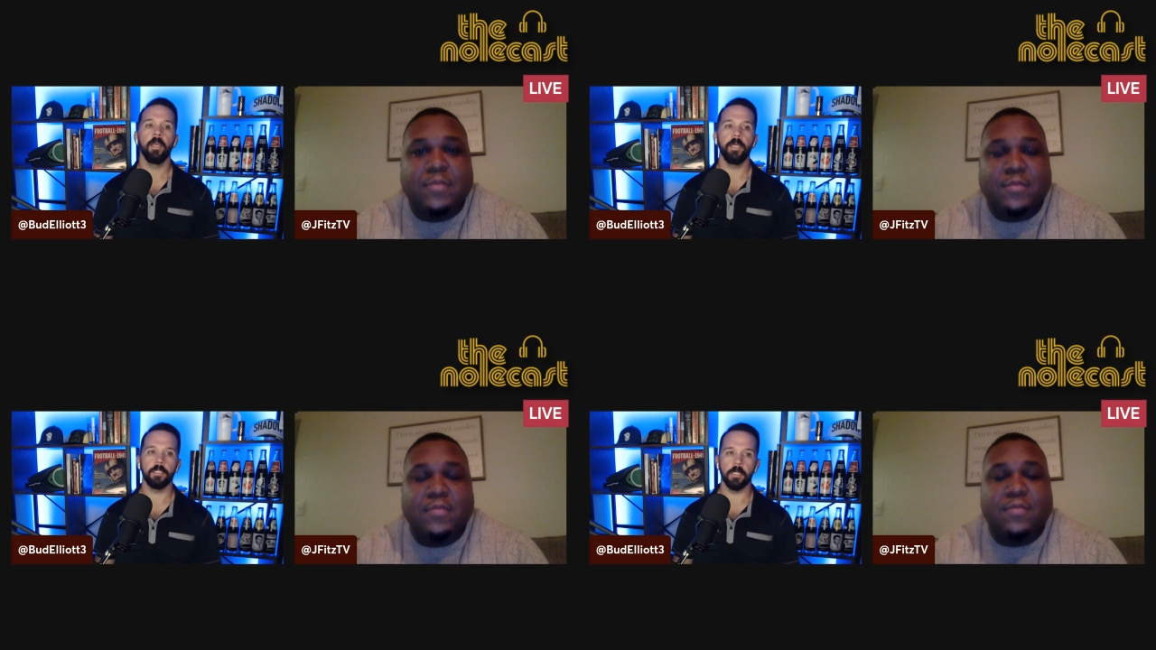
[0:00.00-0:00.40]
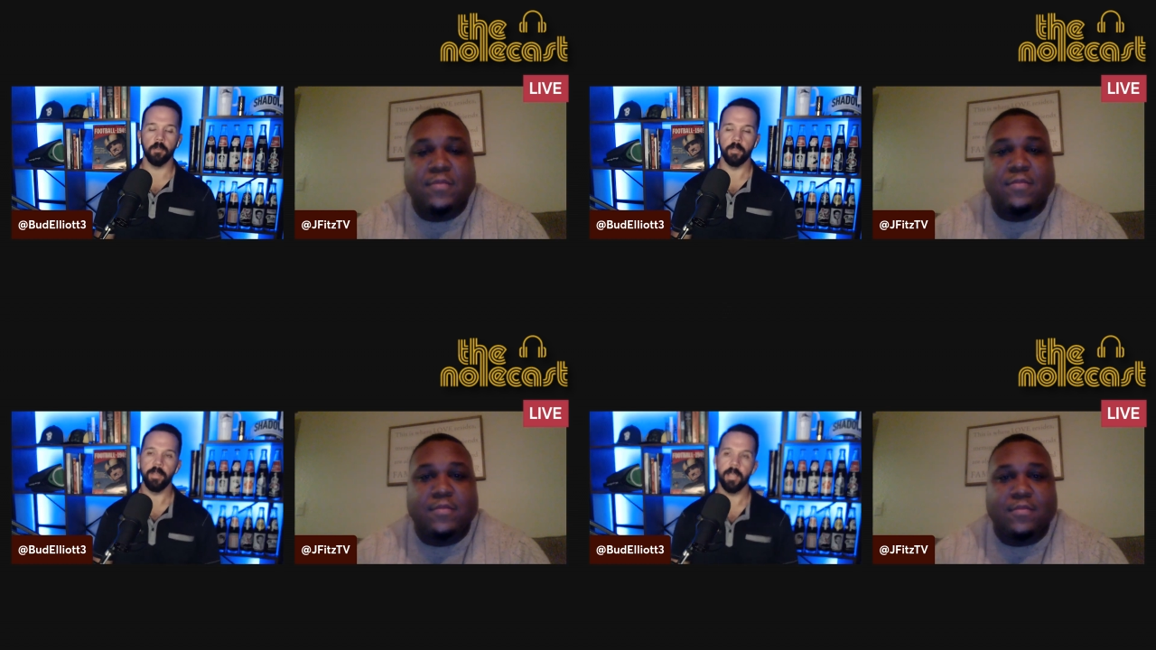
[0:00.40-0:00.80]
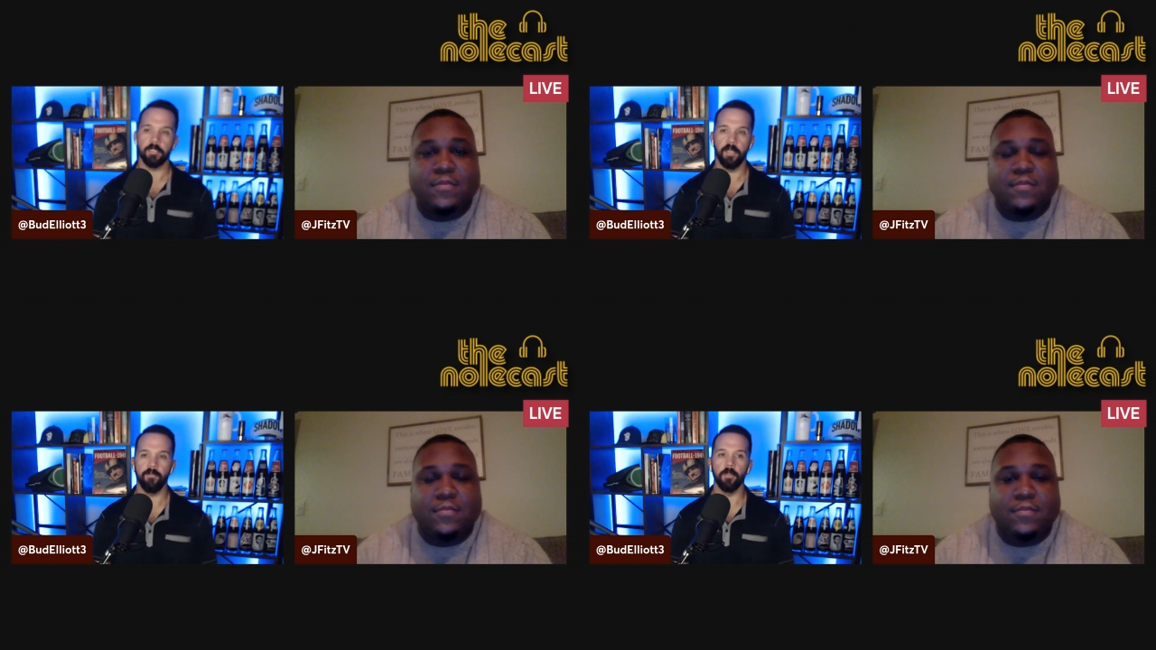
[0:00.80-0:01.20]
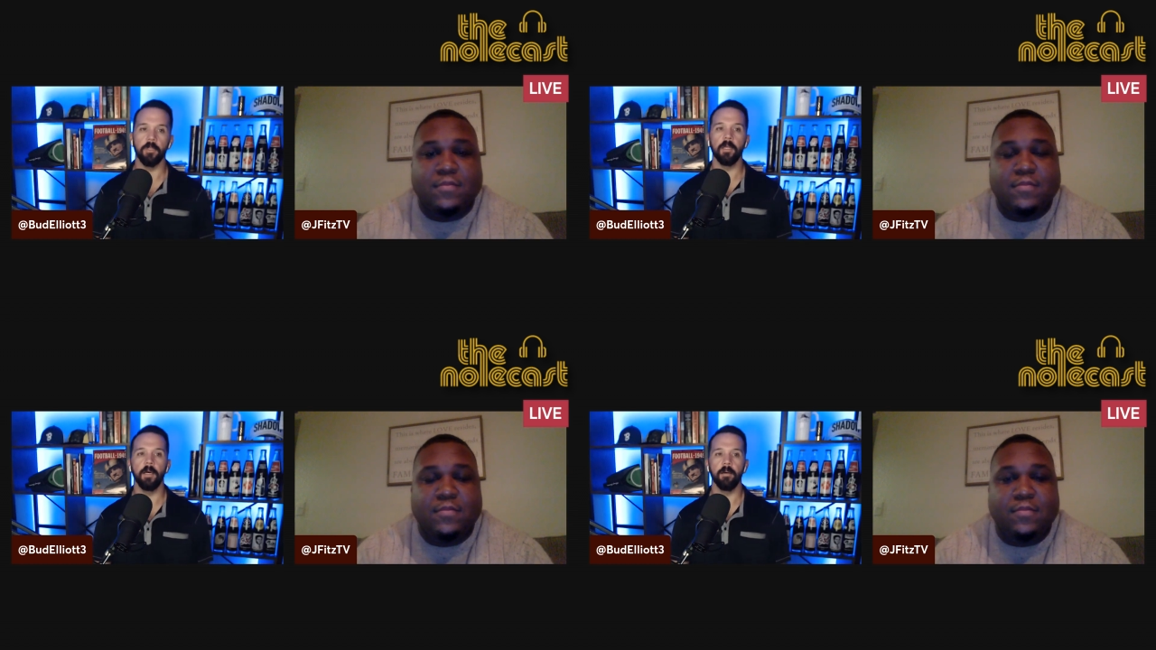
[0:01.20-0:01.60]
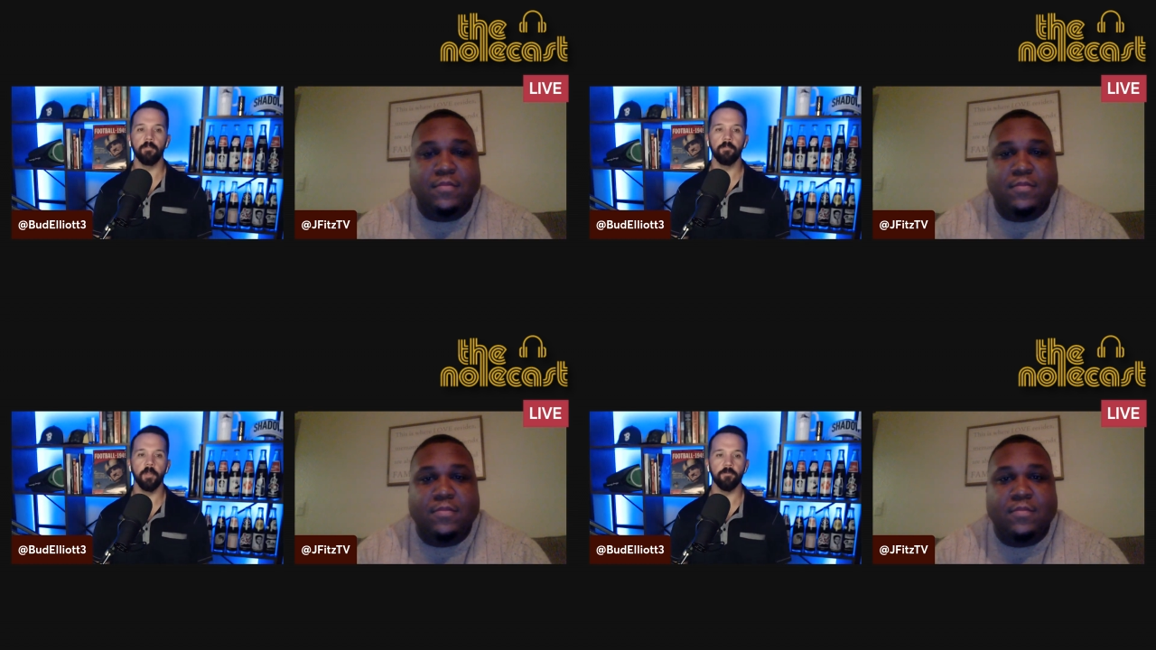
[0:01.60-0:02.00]
Speaker 1: he's clearly next level,
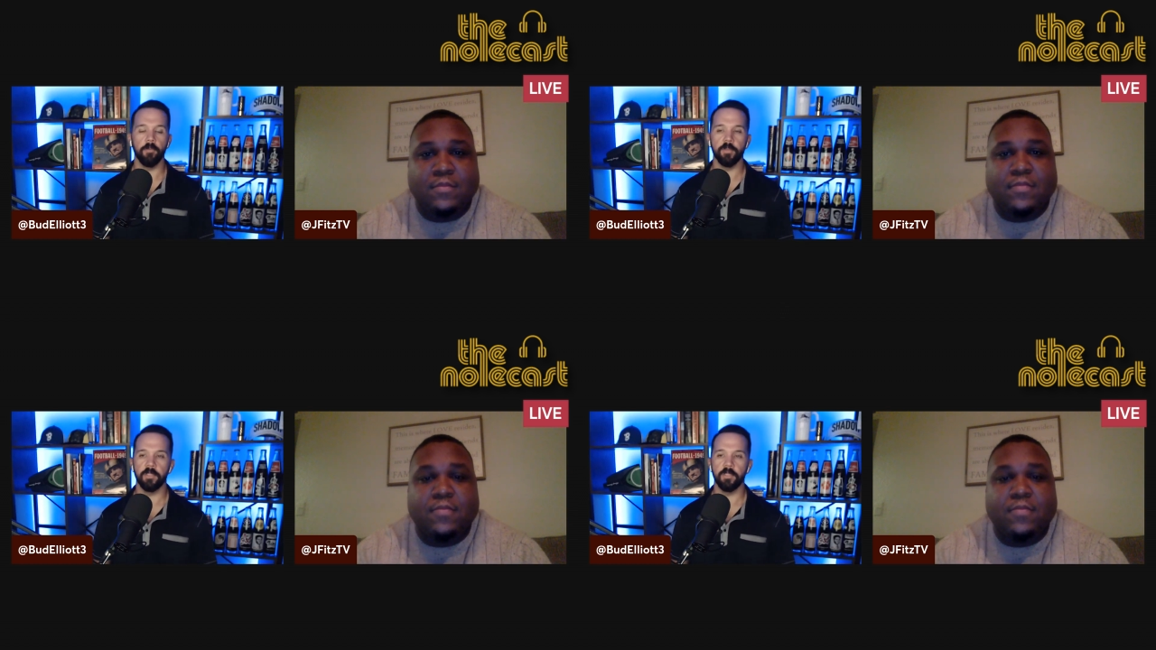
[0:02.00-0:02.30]
you know, from this